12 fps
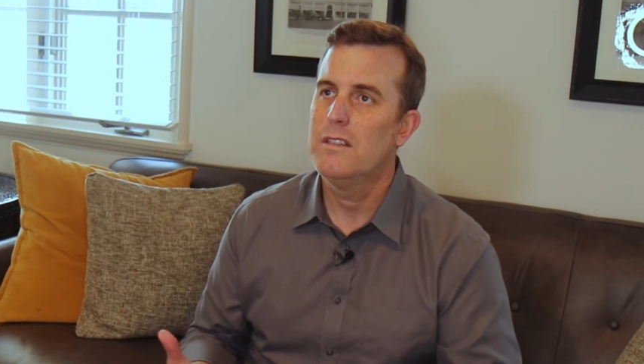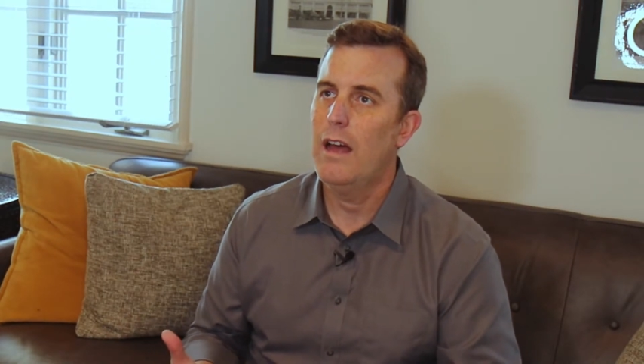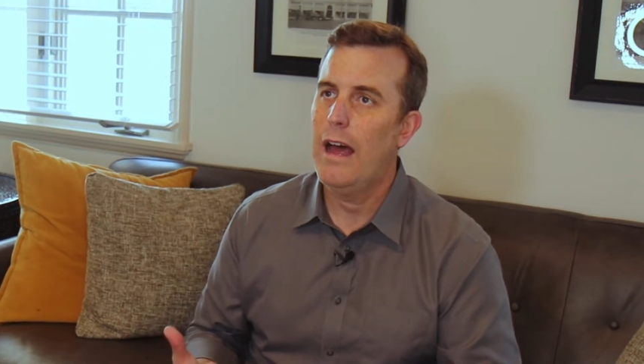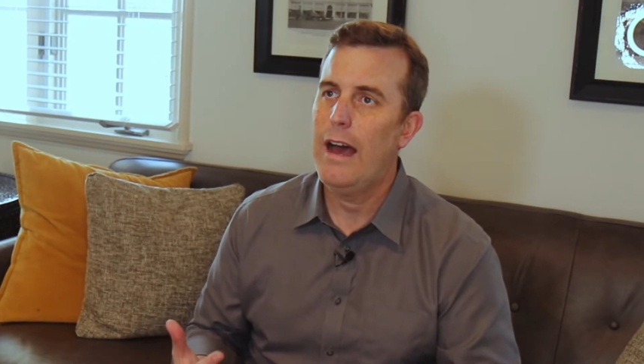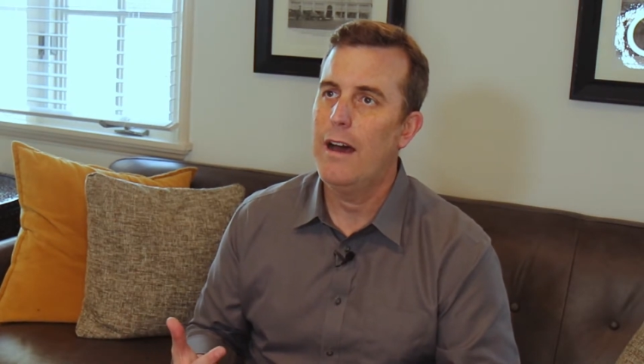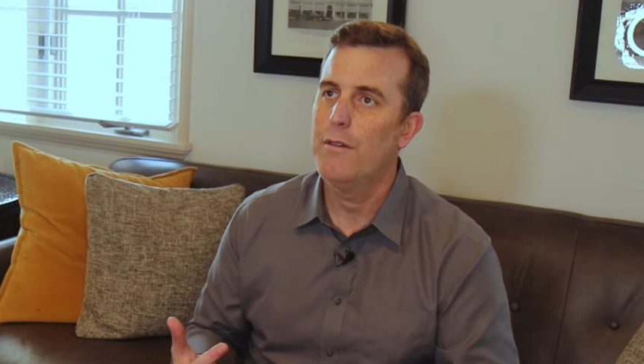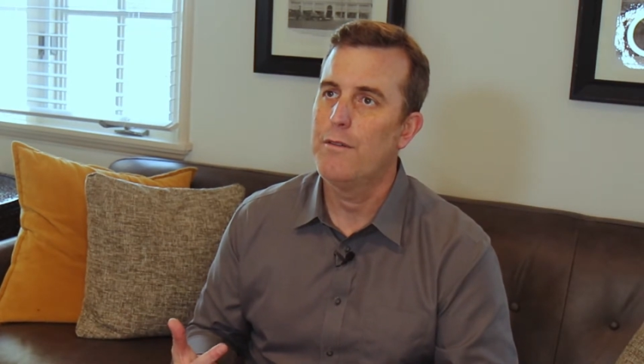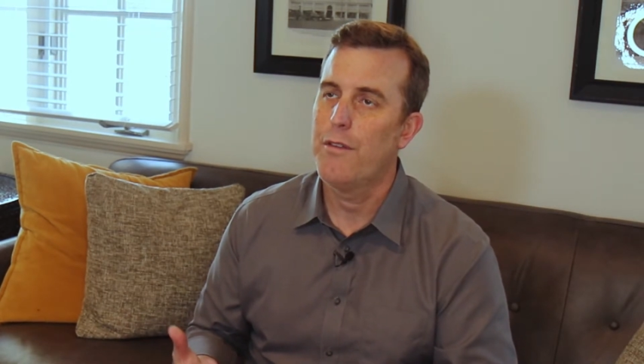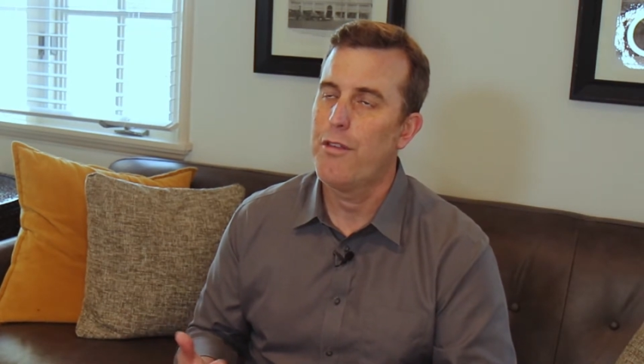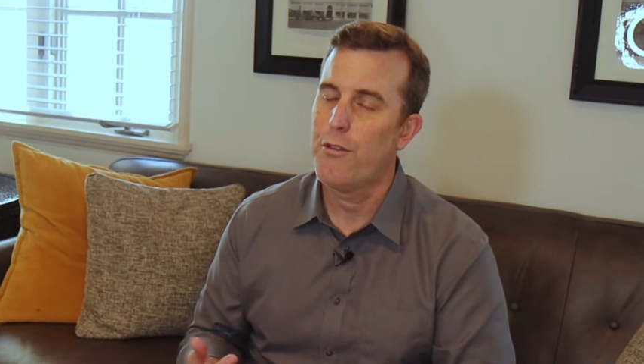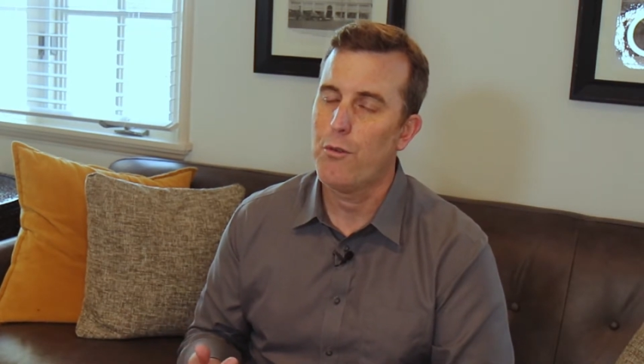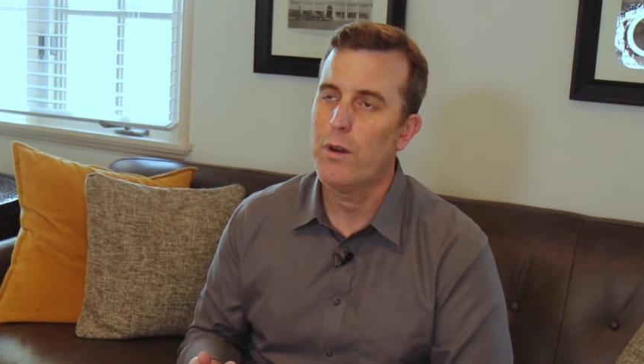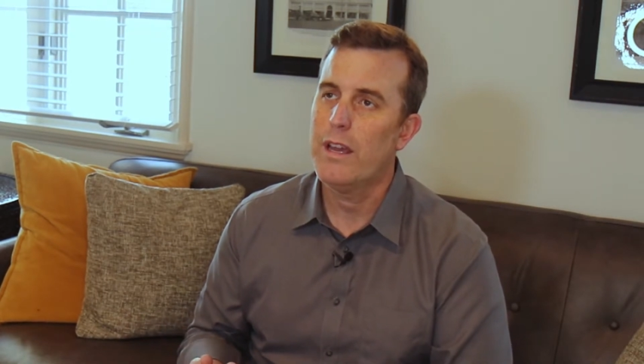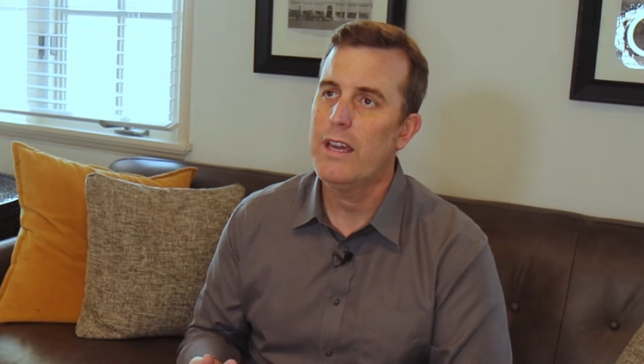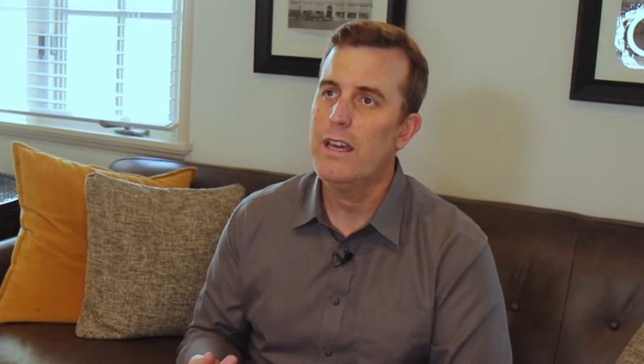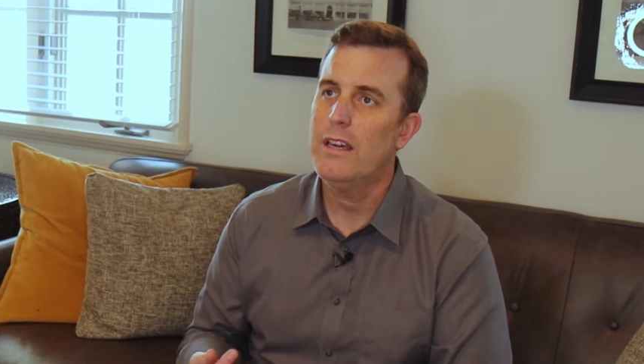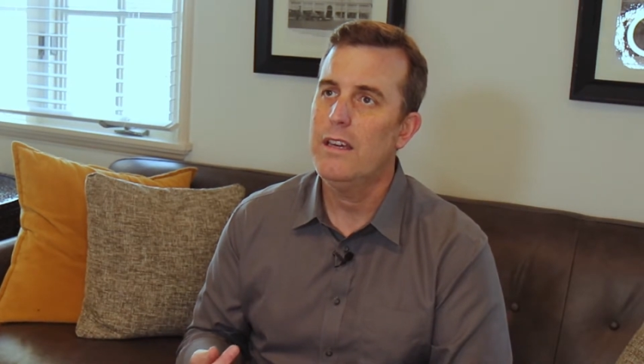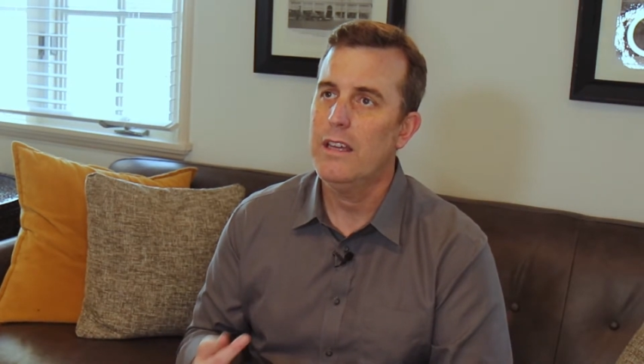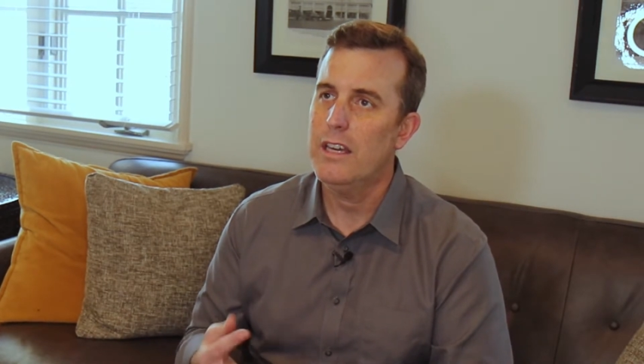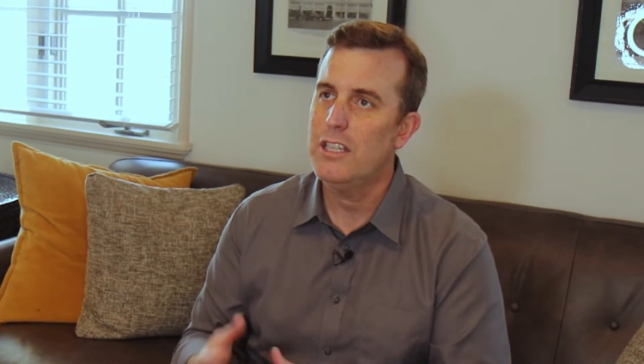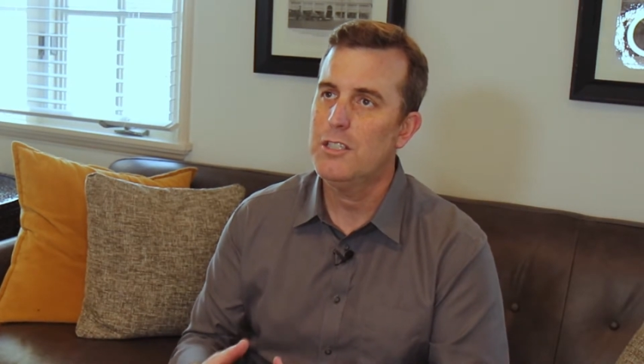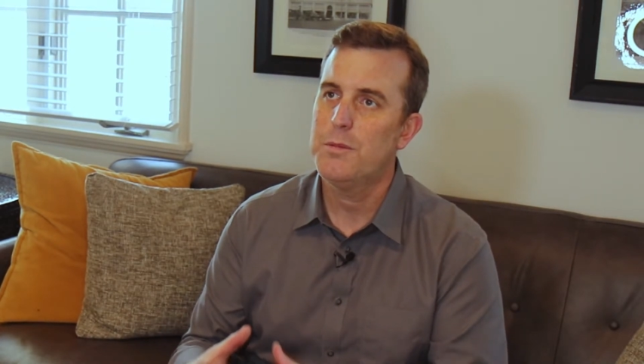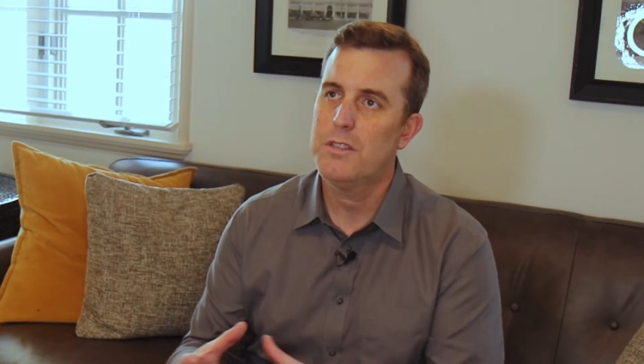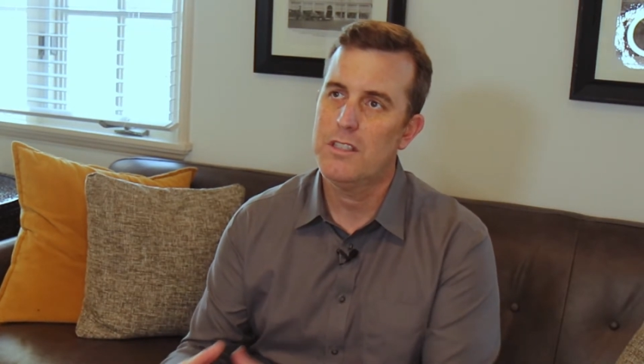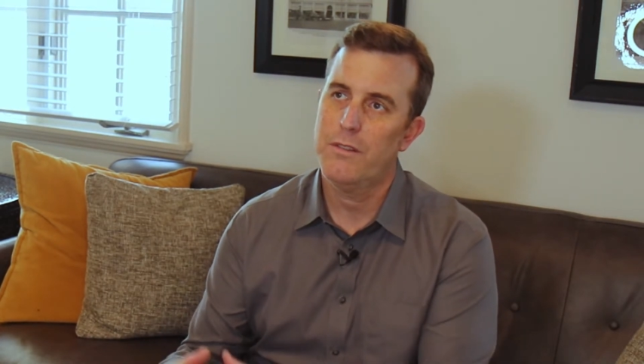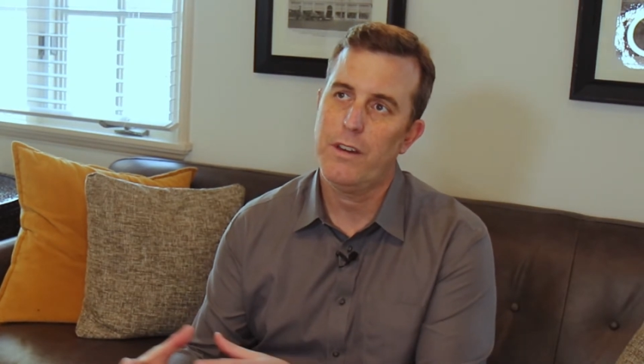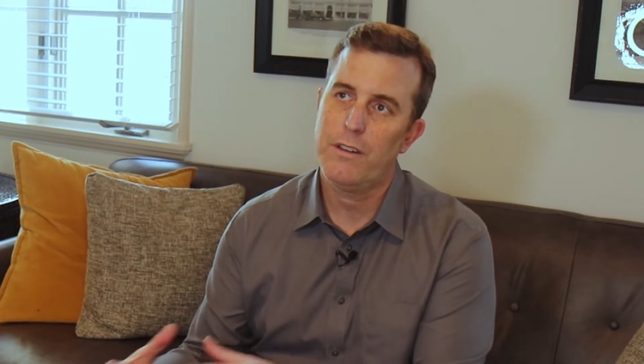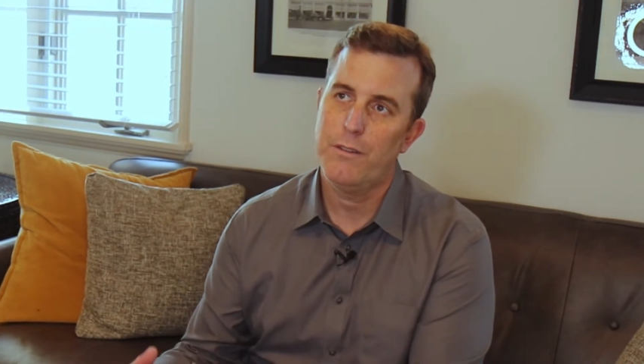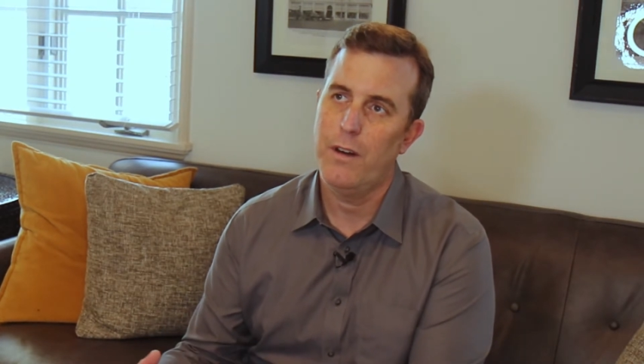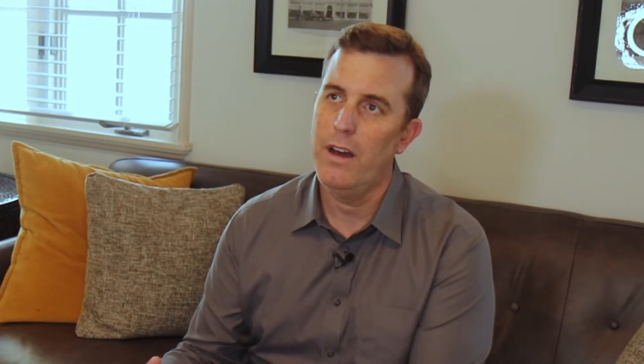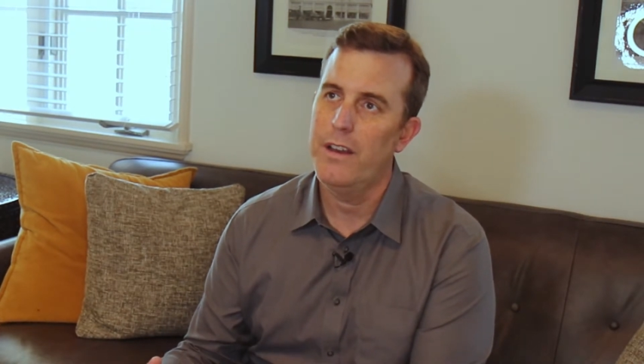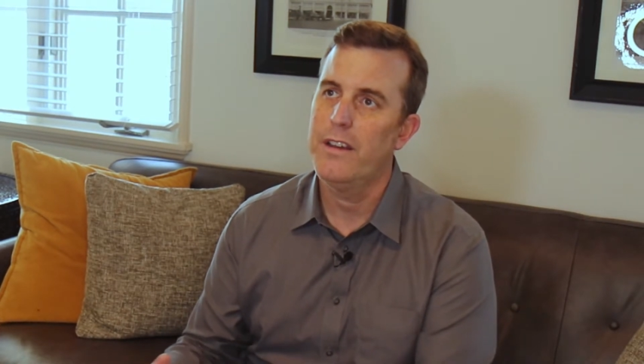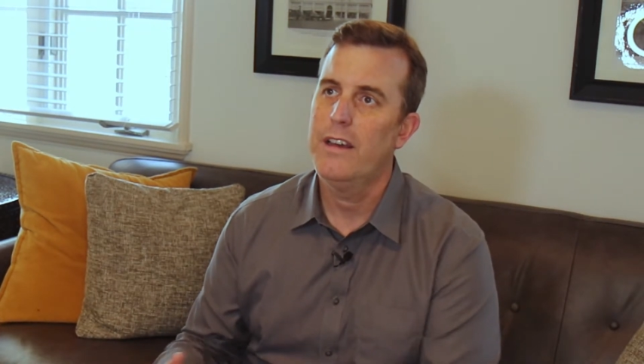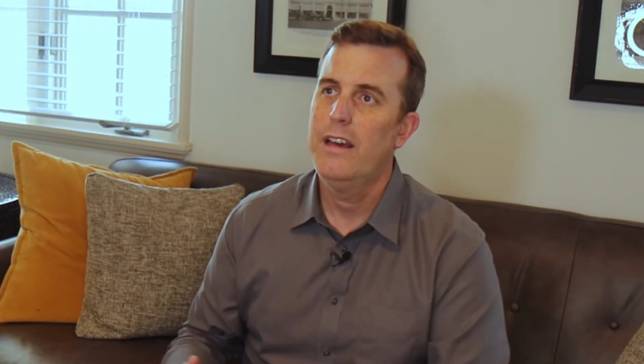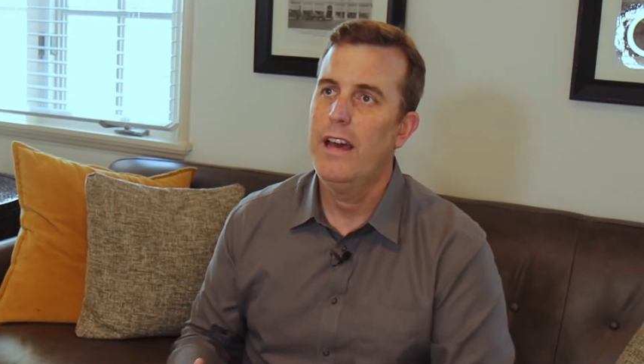have each specific fund